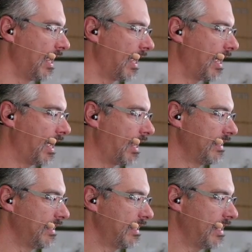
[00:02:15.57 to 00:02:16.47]
Uh,
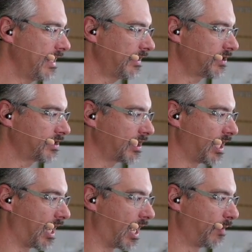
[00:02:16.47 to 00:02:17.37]
next
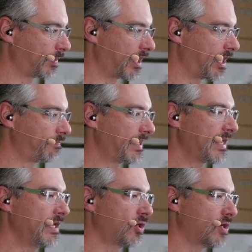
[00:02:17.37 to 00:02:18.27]
up, uh,
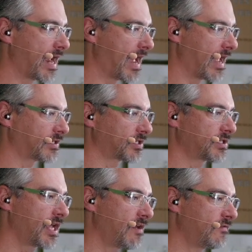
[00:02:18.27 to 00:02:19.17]
Peter
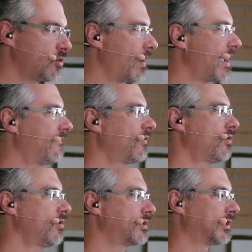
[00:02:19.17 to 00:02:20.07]
asks Have you
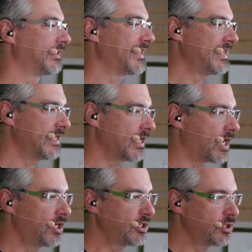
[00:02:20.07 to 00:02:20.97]
ever deleted
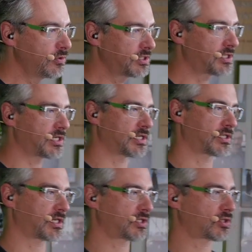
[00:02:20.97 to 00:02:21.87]
unused
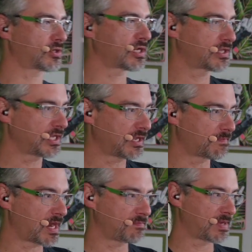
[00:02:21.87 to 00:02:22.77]
statistics, or do you think it
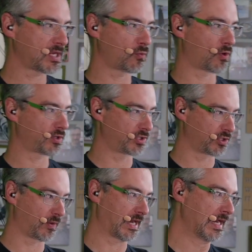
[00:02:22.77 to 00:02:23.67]
might be worth
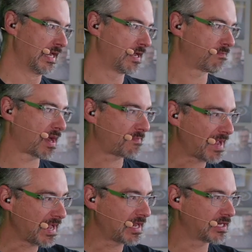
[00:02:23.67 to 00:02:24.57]
doing? My
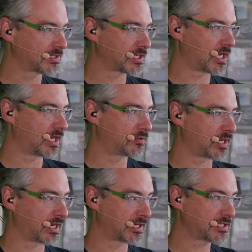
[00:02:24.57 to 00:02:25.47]
pain is an, un,
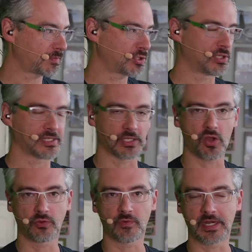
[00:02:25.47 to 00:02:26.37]
an exceptionally
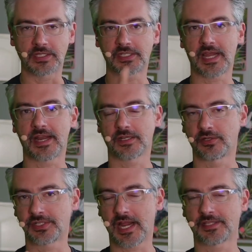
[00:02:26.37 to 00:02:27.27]
long running stat or
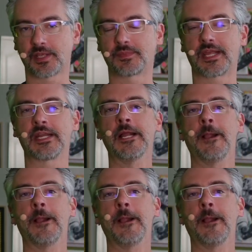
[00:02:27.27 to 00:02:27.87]
stats update.